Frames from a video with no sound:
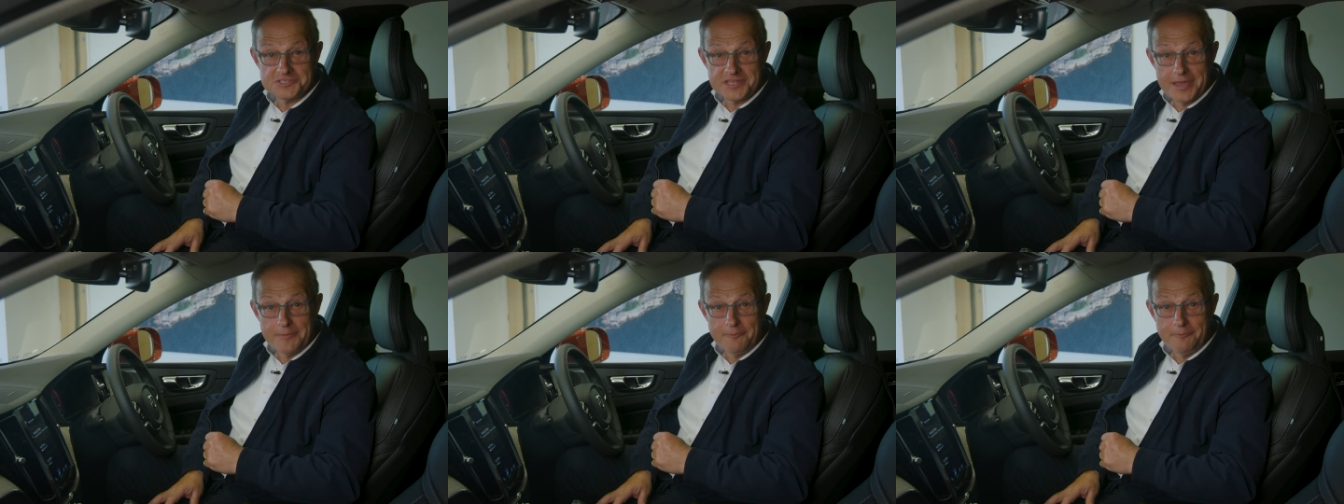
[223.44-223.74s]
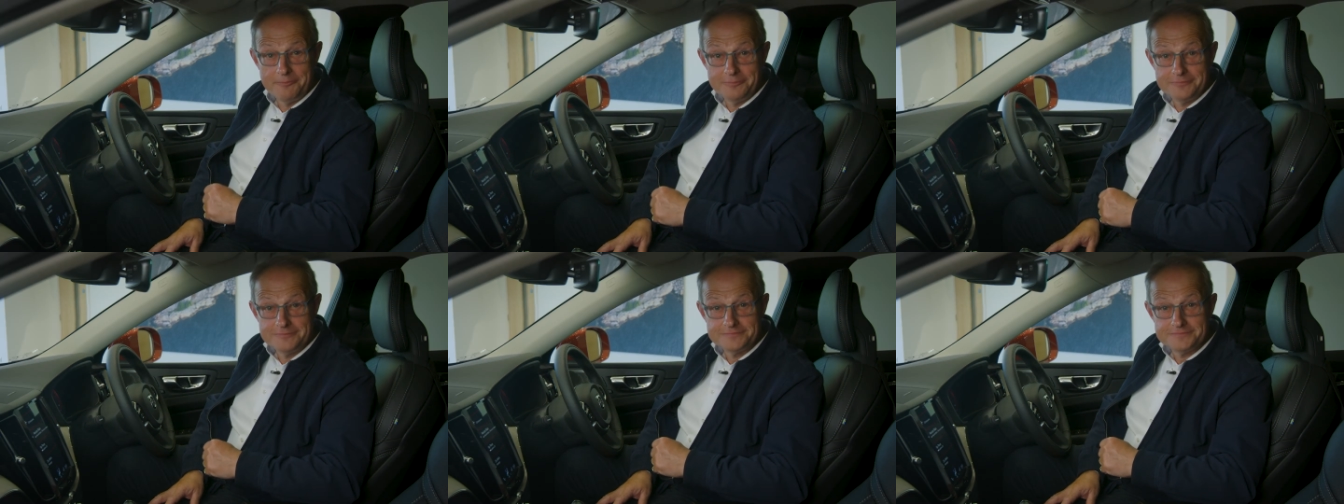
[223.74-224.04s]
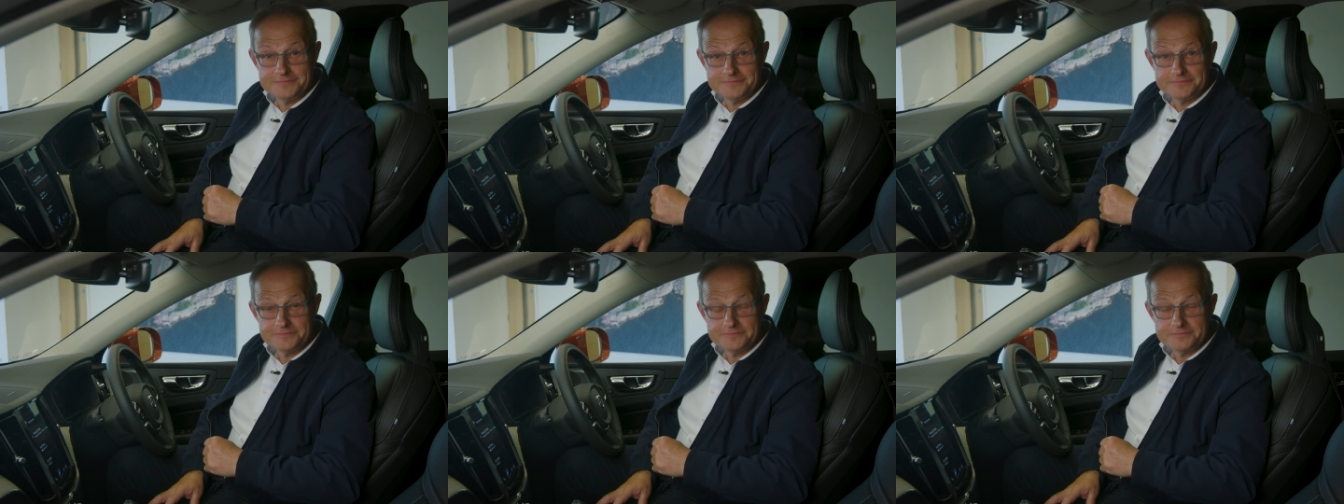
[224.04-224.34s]
them.
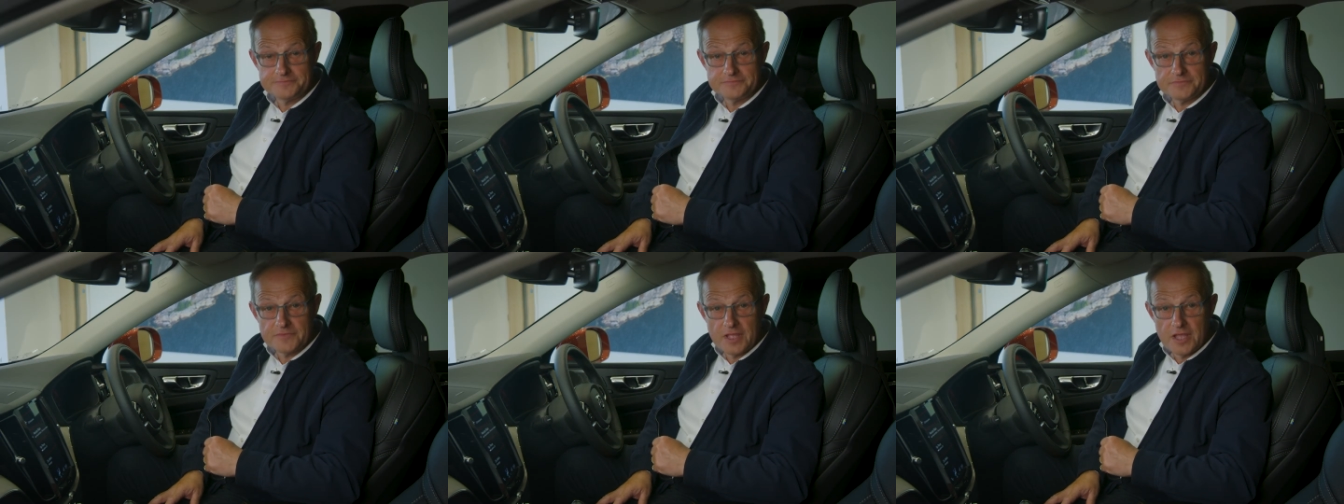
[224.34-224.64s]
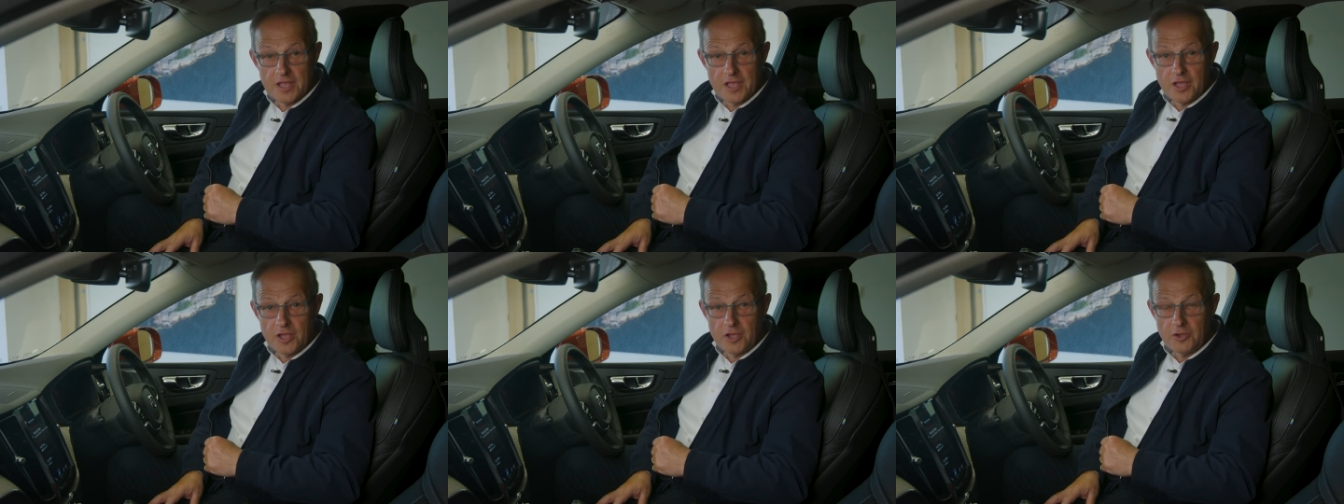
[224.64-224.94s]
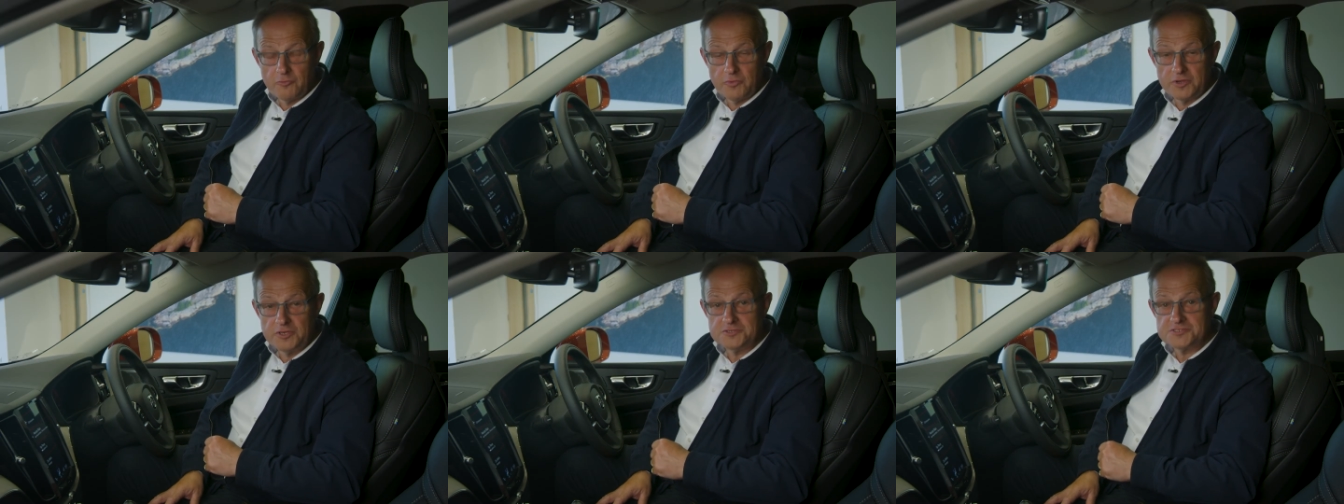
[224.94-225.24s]

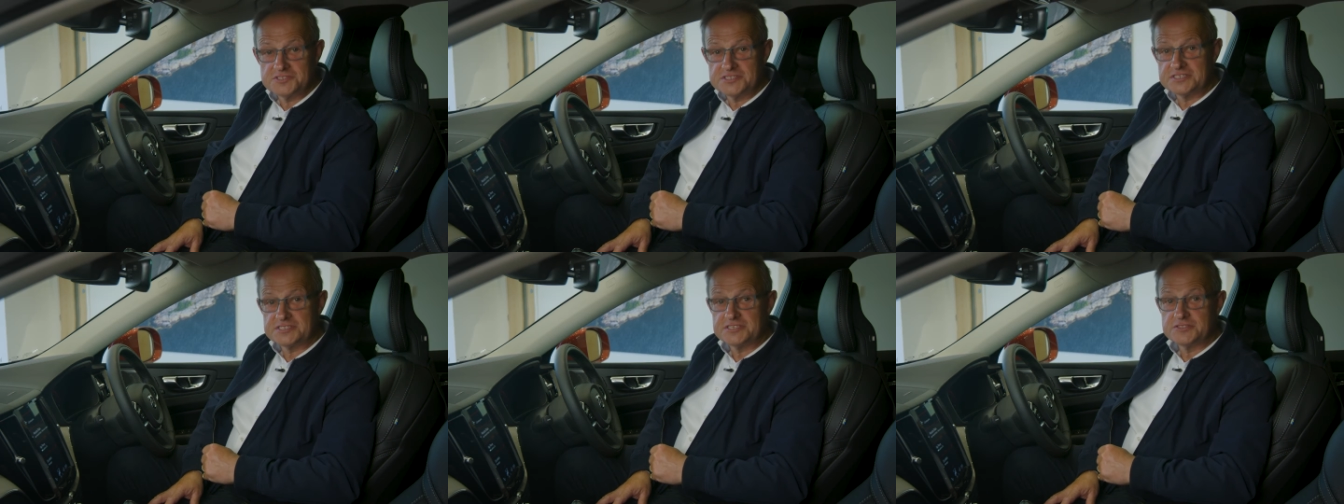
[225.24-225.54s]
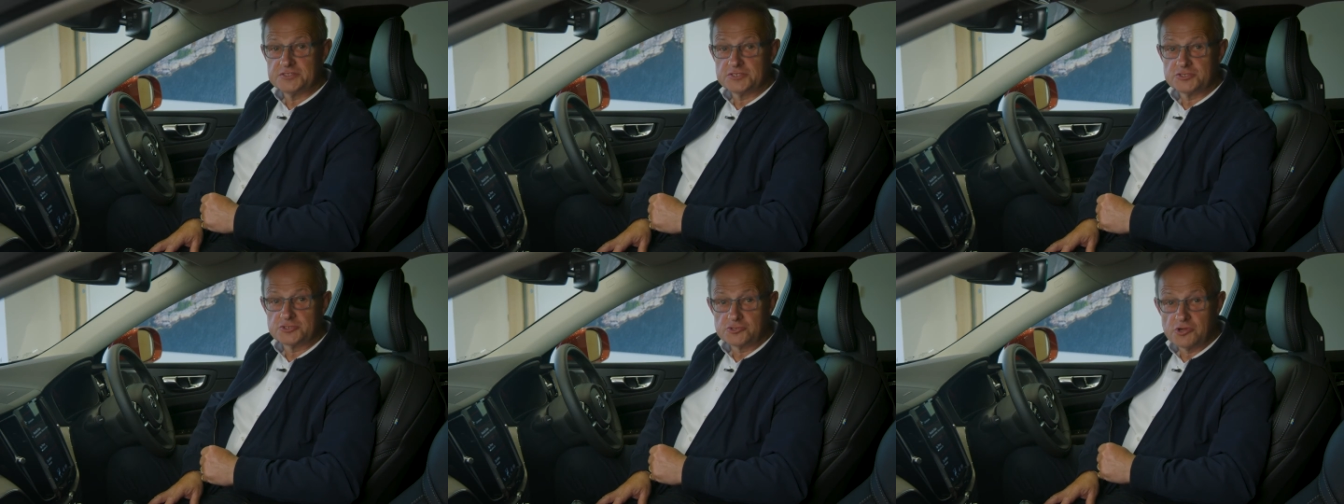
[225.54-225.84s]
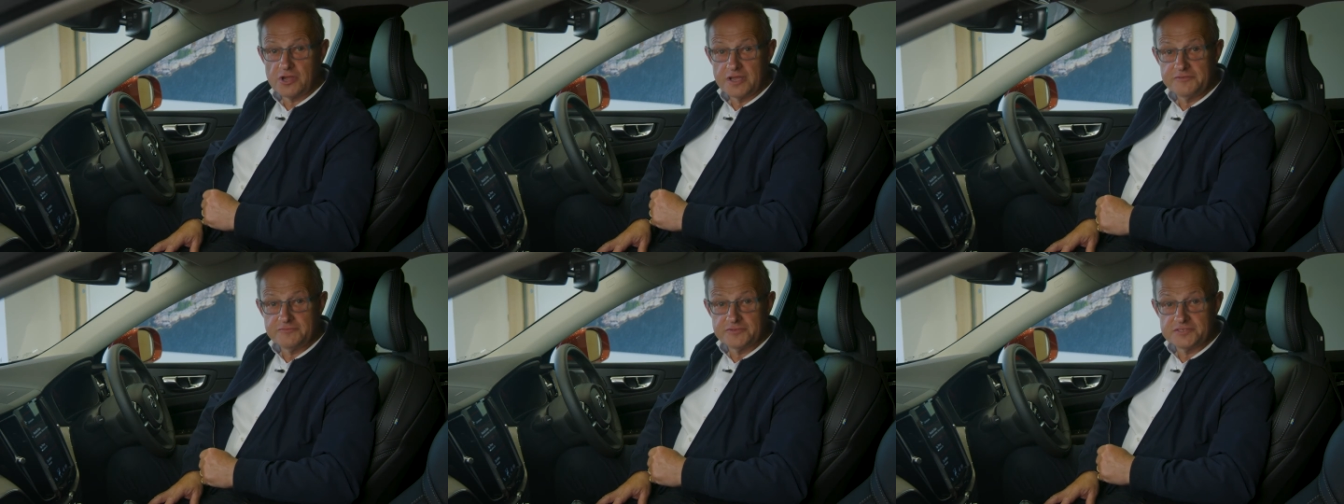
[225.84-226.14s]
When you sit in the
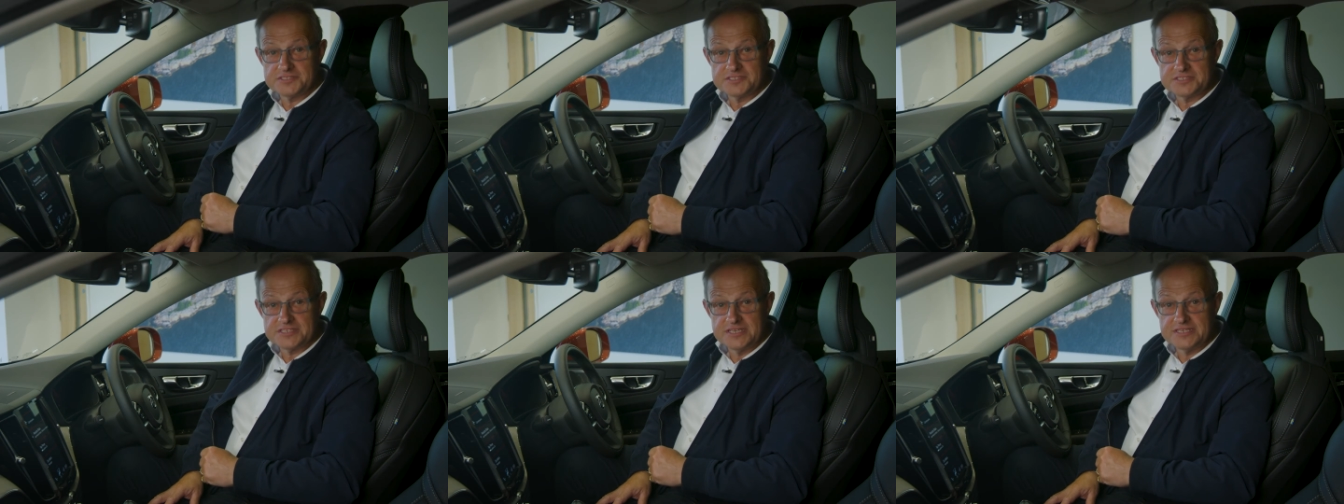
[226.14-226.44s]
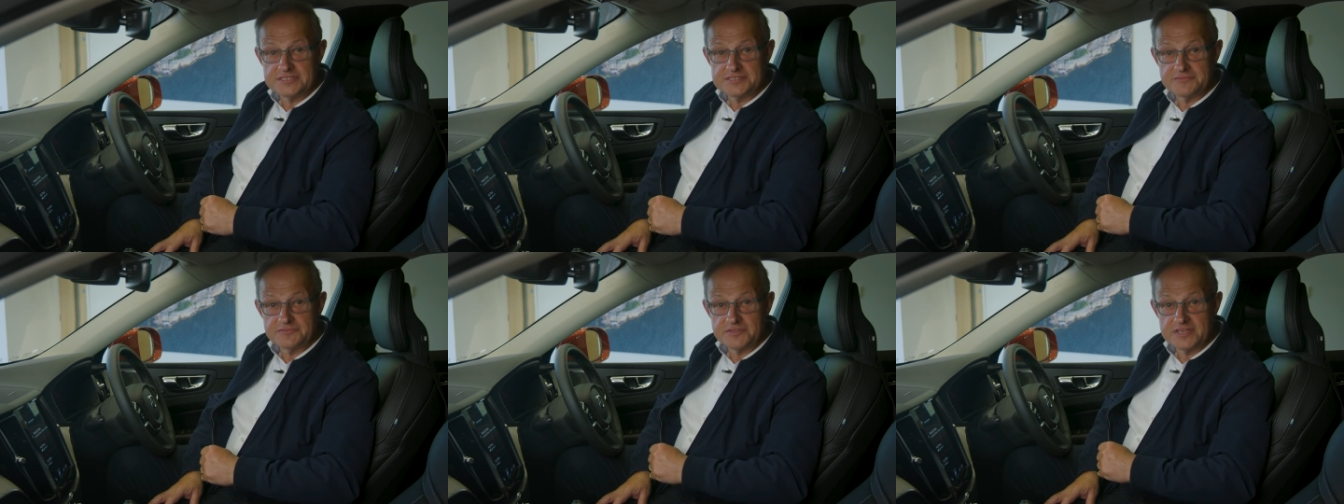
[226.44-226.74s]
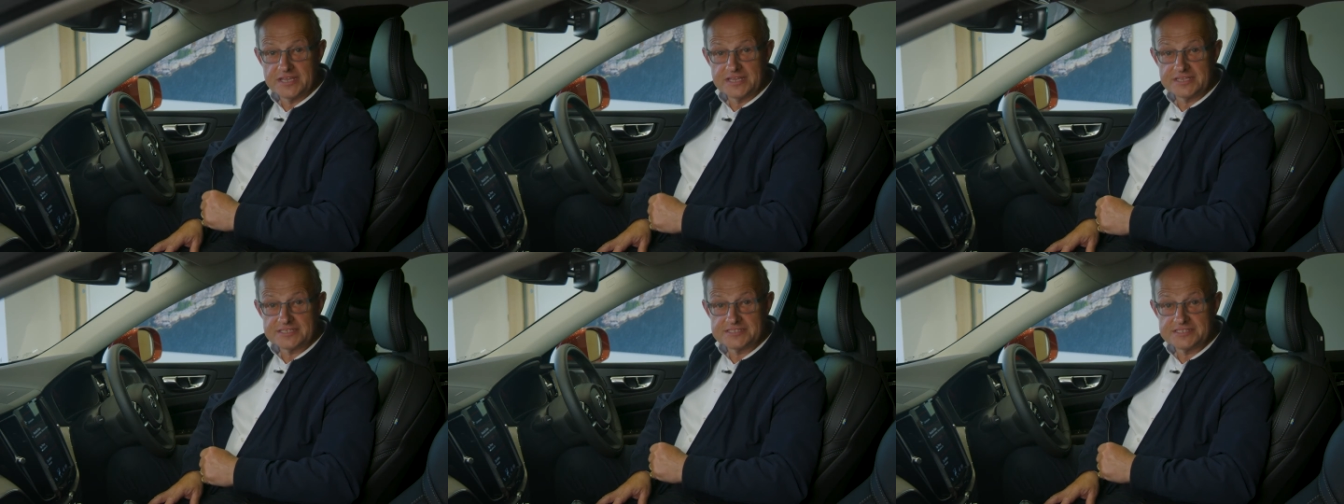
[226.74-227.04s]
driver's seat of the
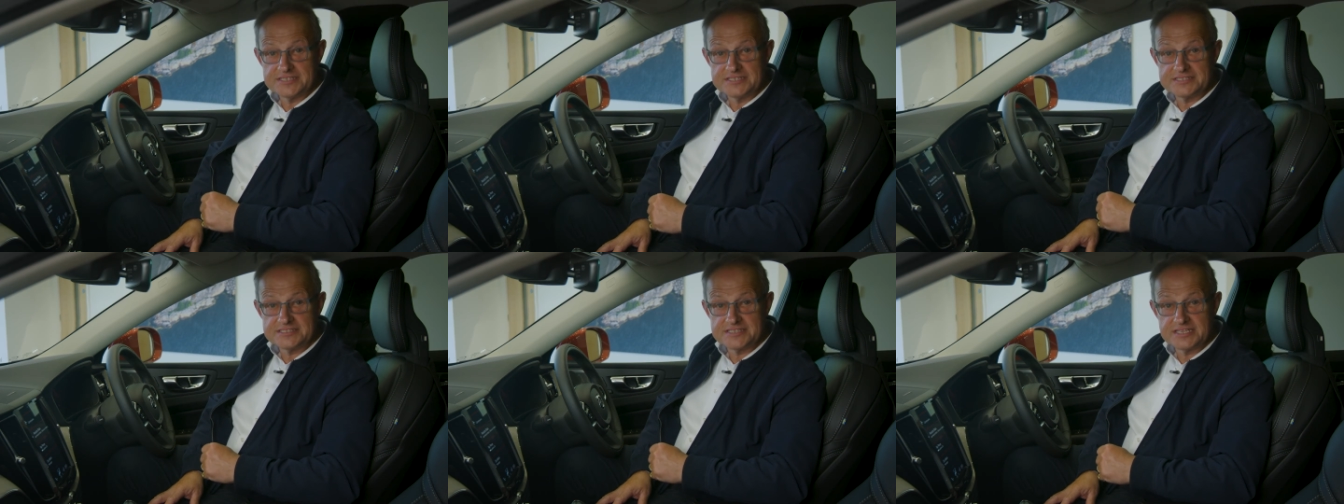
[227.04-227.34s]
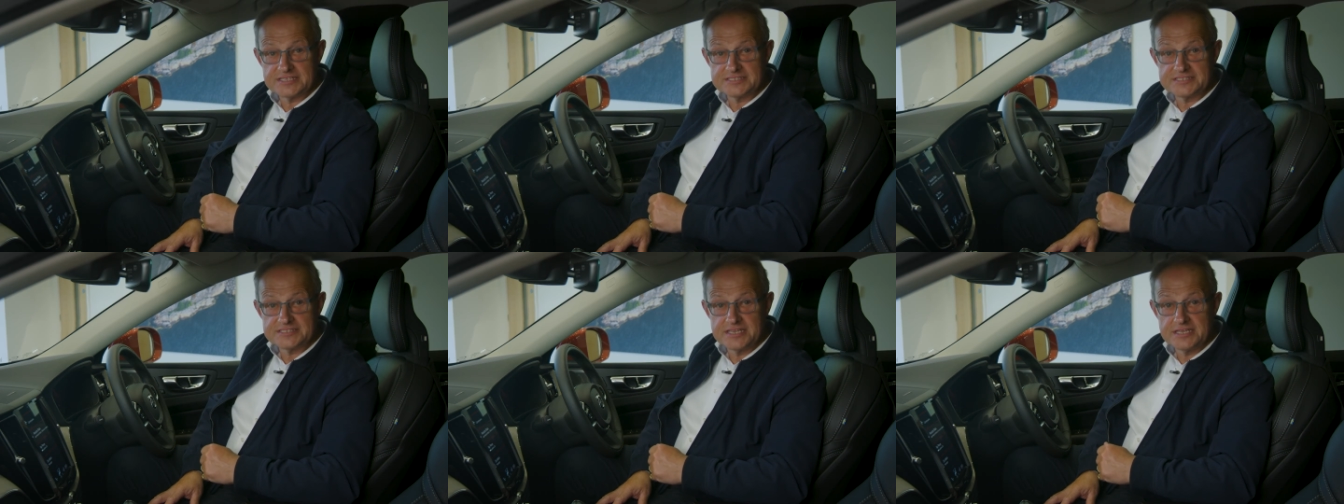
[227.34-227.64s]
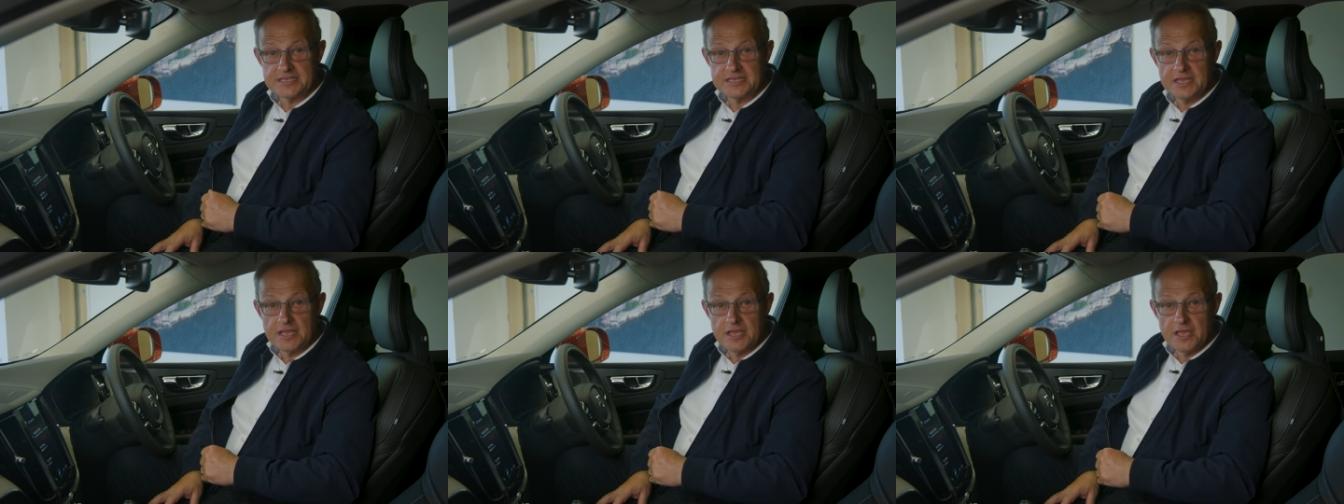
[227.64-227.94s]
XC60,